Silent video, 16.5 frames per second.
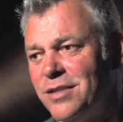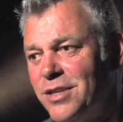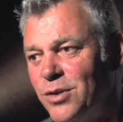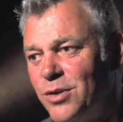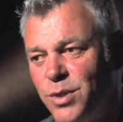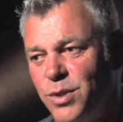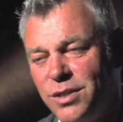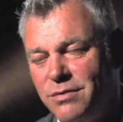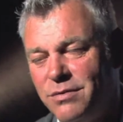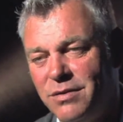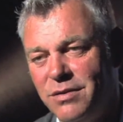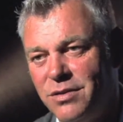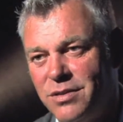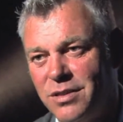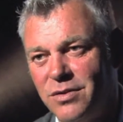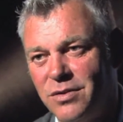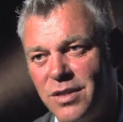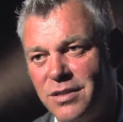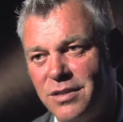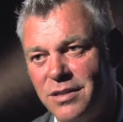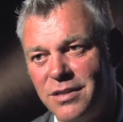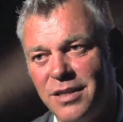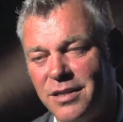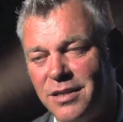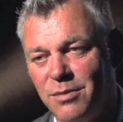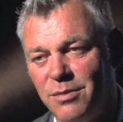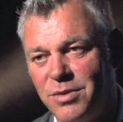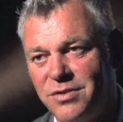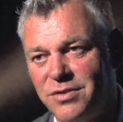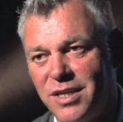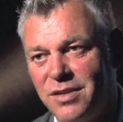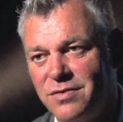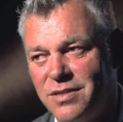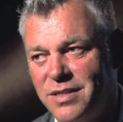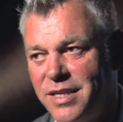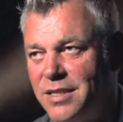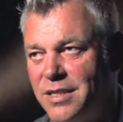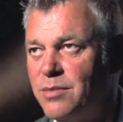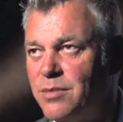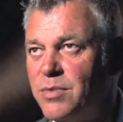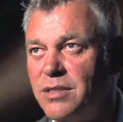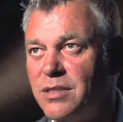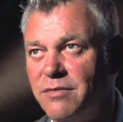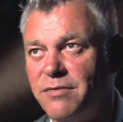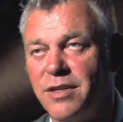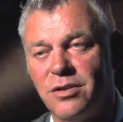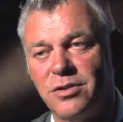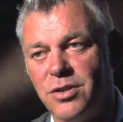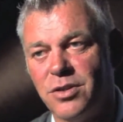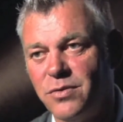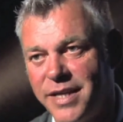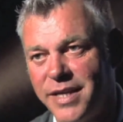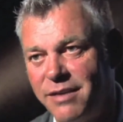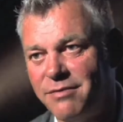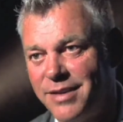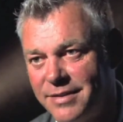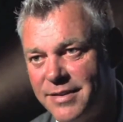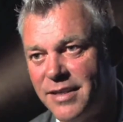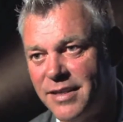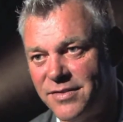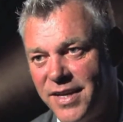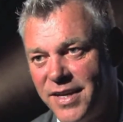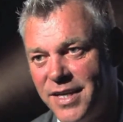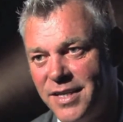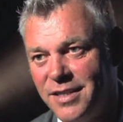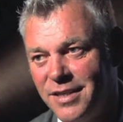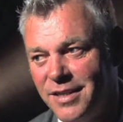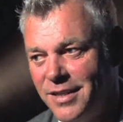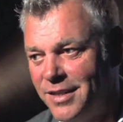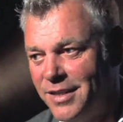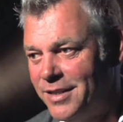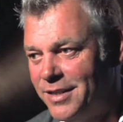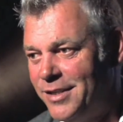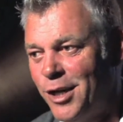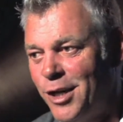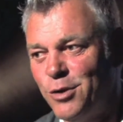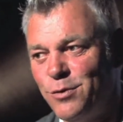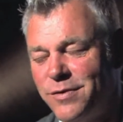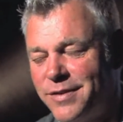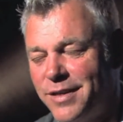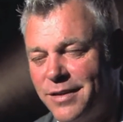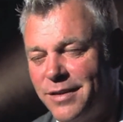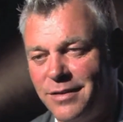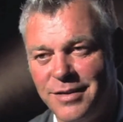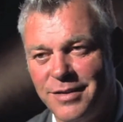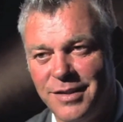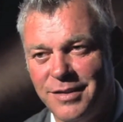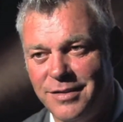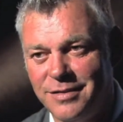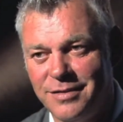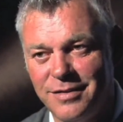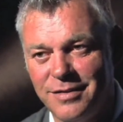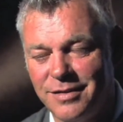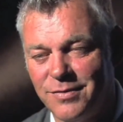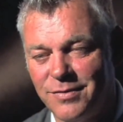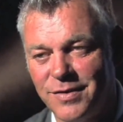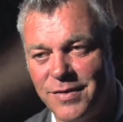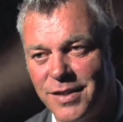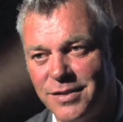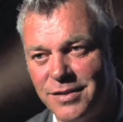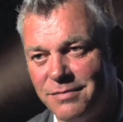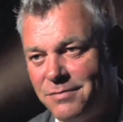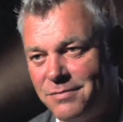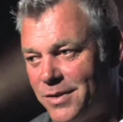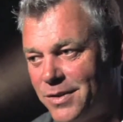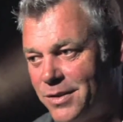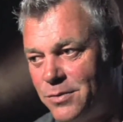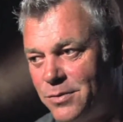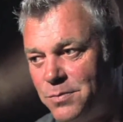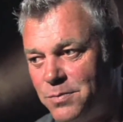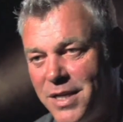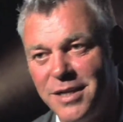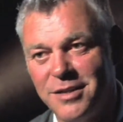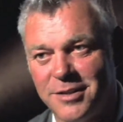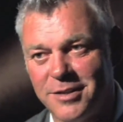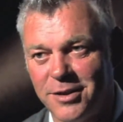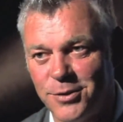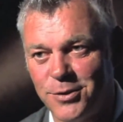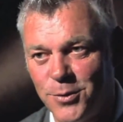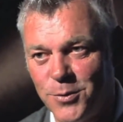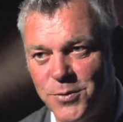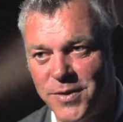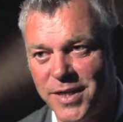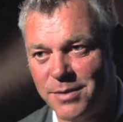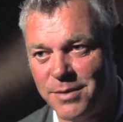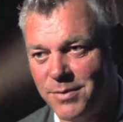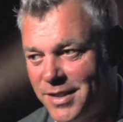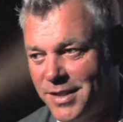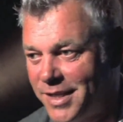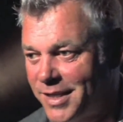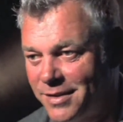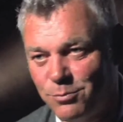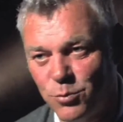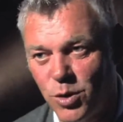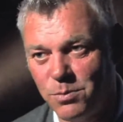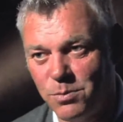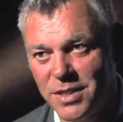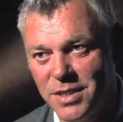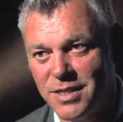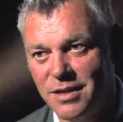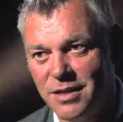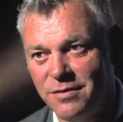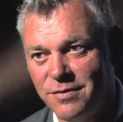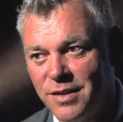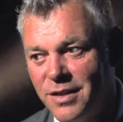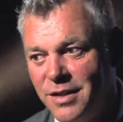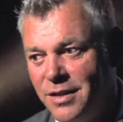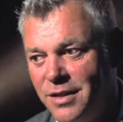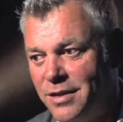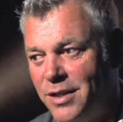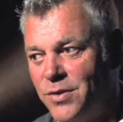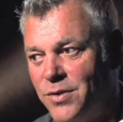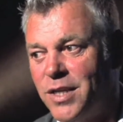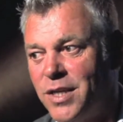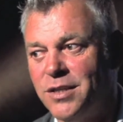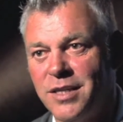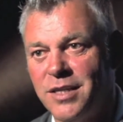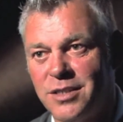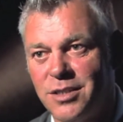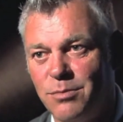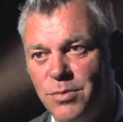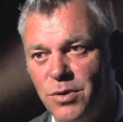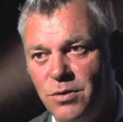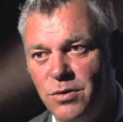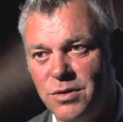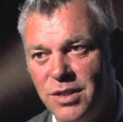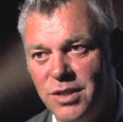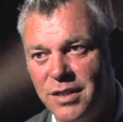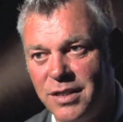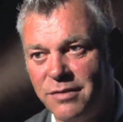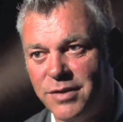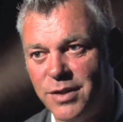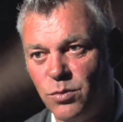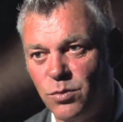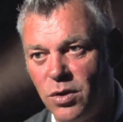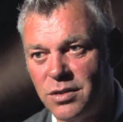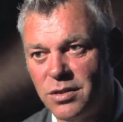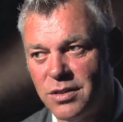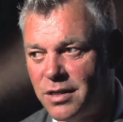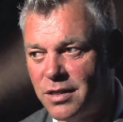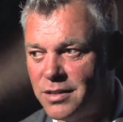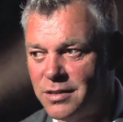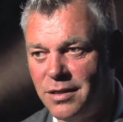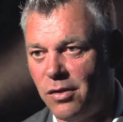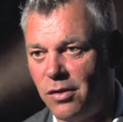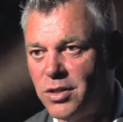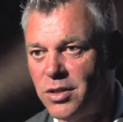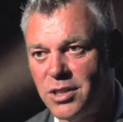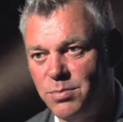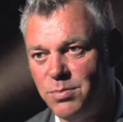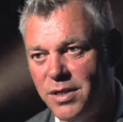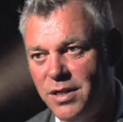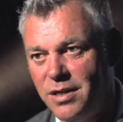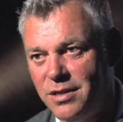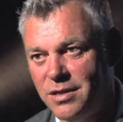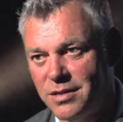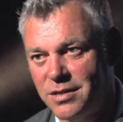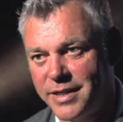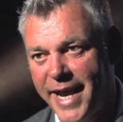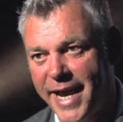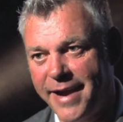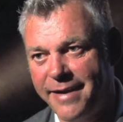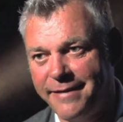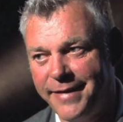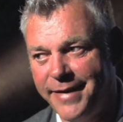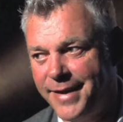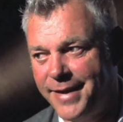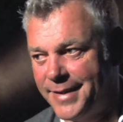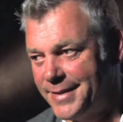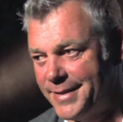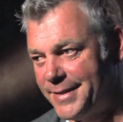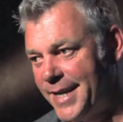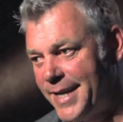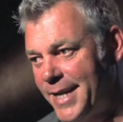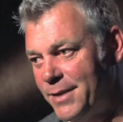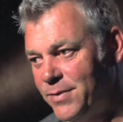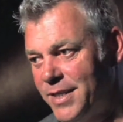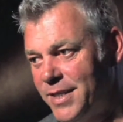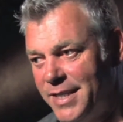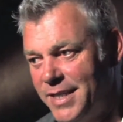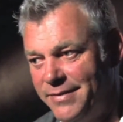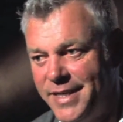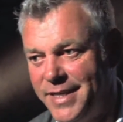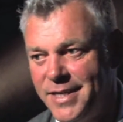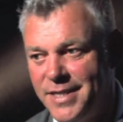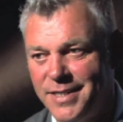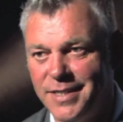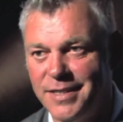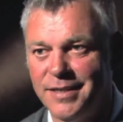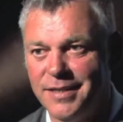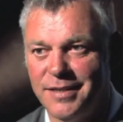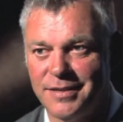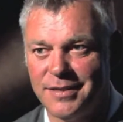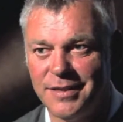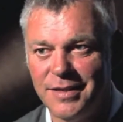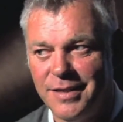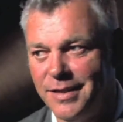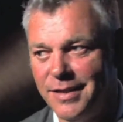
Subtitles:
ago we used to go out there and get a couple of drivers and hit them, and if it looked okay, right, that's fine. Now we've got all these, we've got our own players, have got their own TrackMan. I got one myself. You go down, you hit some balls, and every one's got its launch spin, its carry, its sideway deviation, its